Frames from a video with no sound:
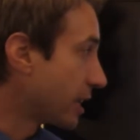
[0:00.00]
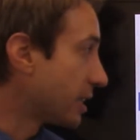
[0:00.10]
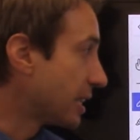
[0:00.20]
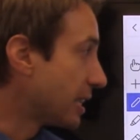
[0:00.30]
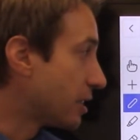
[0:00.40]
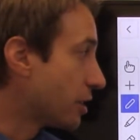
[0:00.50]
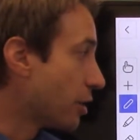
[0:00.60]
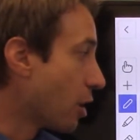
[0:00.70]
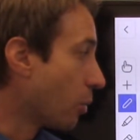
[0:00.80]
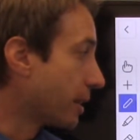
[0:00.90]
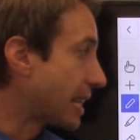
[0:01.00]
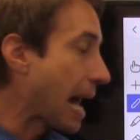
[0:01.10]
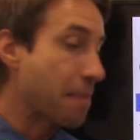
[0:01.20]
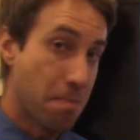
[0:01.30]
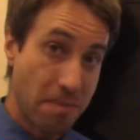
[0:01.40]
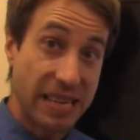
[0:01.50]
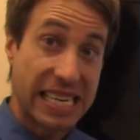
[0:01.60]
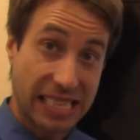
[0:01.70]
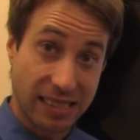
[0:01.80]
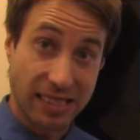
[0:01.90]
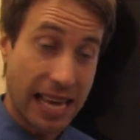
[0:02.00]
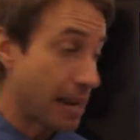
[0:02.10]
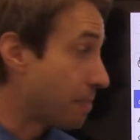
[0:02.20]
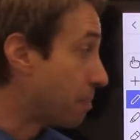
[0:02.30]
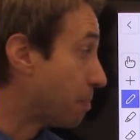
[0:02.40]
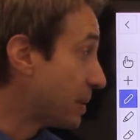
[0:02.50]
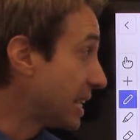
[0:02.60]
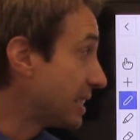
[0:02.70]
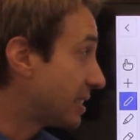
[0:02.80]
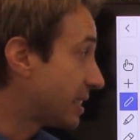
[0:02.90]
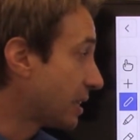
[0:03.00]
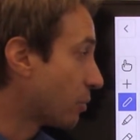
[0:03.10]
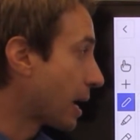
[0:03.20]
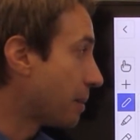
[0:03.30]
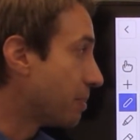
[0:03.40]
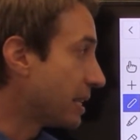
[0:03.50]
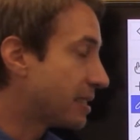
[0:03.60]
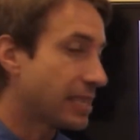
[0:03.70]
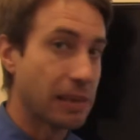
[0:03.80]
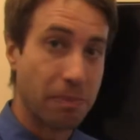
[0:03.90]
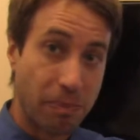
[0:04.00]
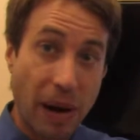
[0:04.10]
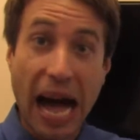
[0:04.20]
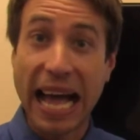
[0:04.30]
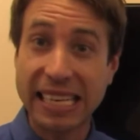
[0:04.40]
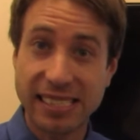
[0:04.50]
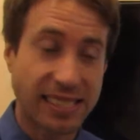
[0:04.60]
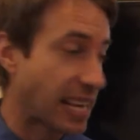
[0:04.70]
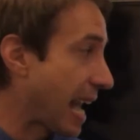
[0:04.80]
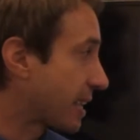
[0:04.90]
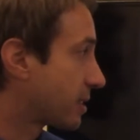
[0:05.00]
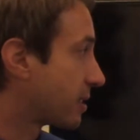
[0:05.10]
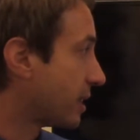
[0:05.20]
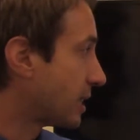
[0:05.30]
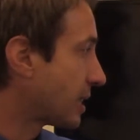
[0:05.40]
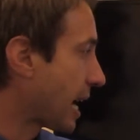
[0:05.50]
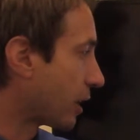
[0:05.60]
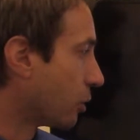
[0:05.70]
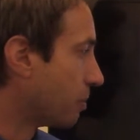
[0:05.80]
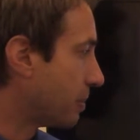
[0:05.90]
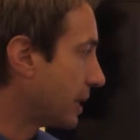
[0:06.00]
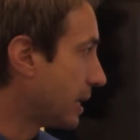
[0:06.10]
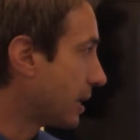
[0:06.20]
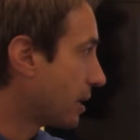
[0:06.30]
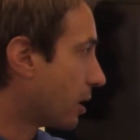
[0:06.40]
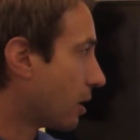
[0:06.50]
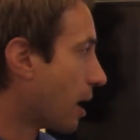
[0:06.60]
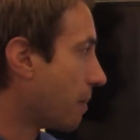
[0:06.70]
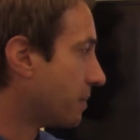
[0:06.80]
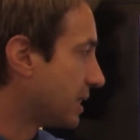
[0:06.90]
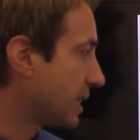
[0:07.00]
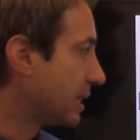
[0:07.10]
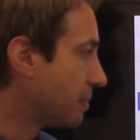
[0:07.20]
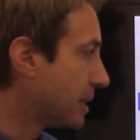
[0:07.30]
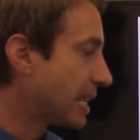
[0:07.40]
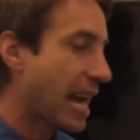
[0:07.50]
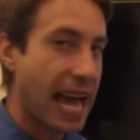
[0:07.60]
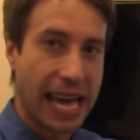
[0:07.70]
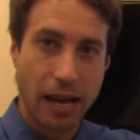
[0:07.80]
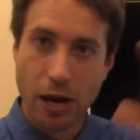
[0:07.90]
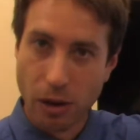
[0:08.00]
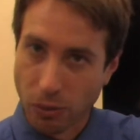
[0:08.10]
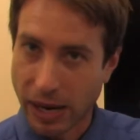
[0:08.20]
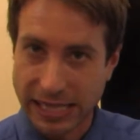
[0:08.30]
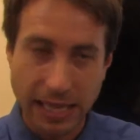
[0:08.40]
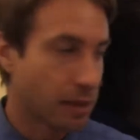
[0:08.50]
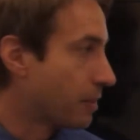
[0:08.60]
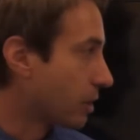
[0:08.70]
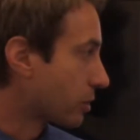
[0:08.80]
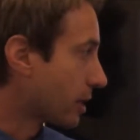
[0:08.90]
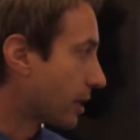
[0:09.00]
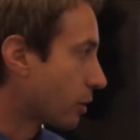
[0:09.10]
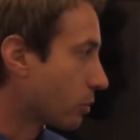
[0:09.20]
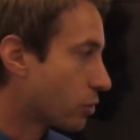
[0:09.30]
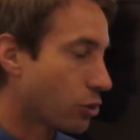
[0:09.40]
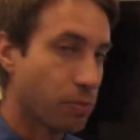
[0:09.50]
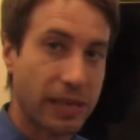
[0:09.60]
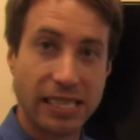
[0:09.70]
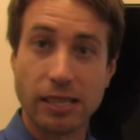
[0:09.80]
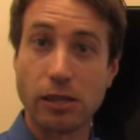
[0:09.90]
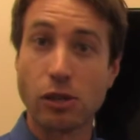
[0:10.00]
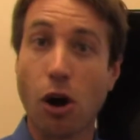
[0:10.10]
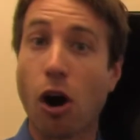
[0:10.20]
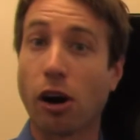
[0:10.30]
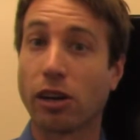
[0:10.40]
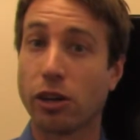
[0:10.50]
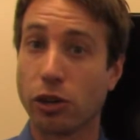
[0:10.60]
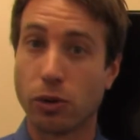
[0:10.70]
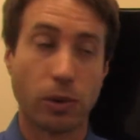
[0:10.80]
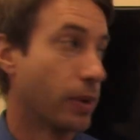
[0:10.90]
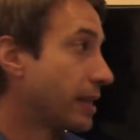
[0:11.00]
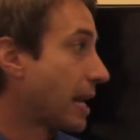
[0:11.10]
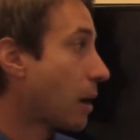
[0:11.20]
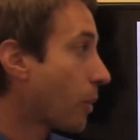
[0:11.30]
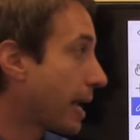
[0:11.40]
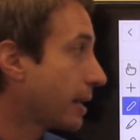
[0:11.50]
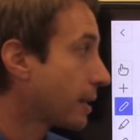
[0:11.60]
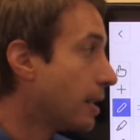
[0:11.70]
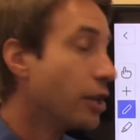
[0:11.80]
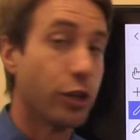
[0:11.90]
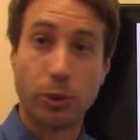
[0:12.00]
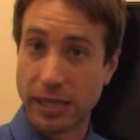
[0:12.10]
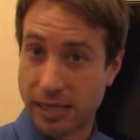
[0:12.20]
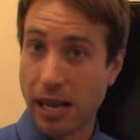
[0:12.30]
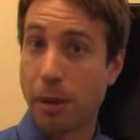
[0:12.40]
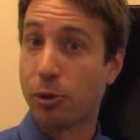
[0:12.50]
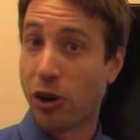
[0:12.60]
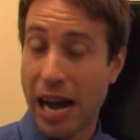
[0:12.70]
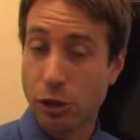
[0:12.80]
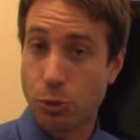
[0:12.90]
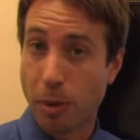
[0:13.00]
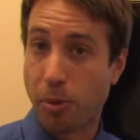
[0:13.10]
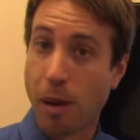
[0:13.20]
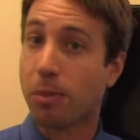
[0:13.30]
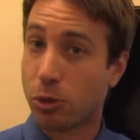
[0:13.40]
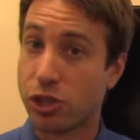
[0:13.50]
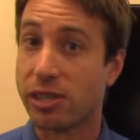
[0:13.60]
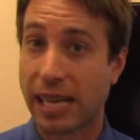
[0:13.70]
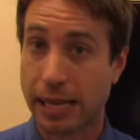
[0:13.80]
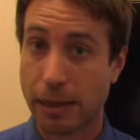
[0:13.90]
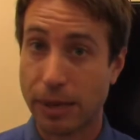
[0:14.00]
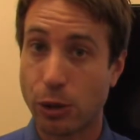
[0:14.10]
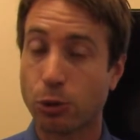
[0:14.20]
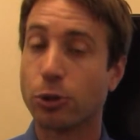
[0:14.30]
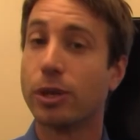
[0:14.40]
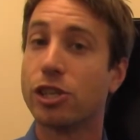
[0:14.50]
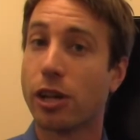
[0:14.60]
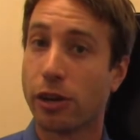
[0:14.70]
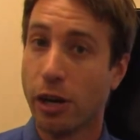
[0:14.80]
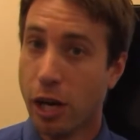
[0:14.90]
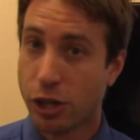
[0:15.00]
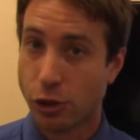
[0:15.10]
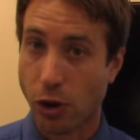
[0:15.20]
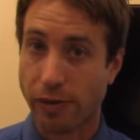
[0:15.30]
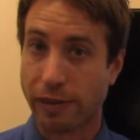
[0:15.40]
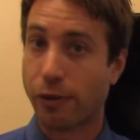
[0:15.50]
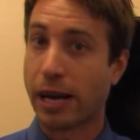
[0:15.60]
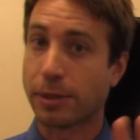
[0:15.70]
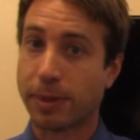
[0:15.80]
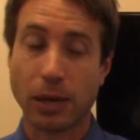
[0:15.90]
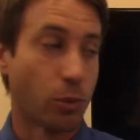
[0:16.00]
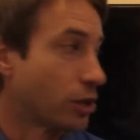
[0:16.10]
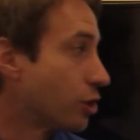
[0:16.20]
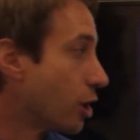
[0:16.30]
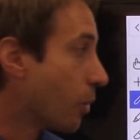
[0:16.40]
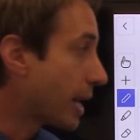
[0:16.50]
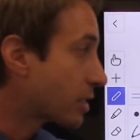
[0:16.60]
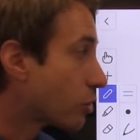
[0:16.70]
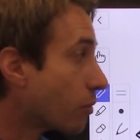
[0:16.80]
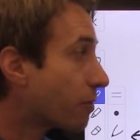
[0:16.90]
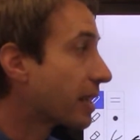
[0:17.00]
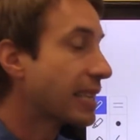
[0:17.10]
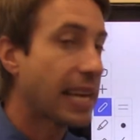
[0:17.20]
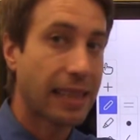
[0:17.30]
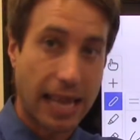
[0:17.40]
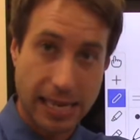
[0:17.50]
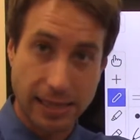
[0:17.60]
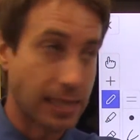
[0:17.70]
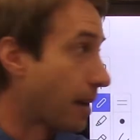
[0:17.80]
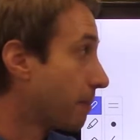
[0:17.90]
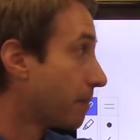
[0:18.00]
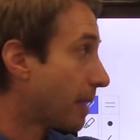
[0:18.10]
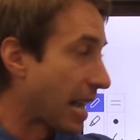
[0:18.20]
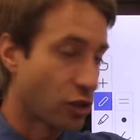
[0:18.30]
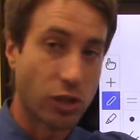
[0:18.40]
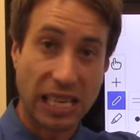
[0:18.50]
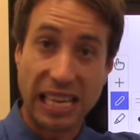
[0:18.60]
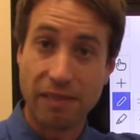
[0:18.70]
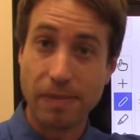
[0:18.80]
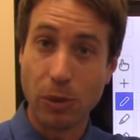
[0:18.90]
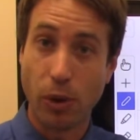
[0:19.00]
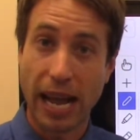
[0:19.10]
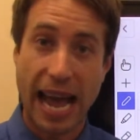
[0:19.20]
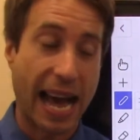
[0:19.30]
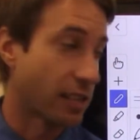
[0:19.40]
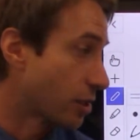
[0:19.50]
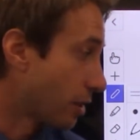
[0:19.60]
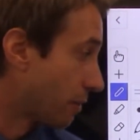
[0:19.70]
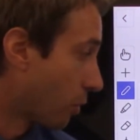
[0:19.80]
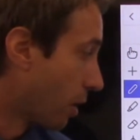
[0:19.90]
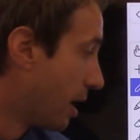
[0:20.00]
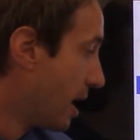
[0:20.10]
You needed to know what that means, that BC, ray BC bisects this angle DBA right down the middle so that those two pieces are congruent. That way you can set up your algebra problem, which is setting them equal to each other, solving for x. But then once you know x, don't forget that last step. Actually give me what I ask you for.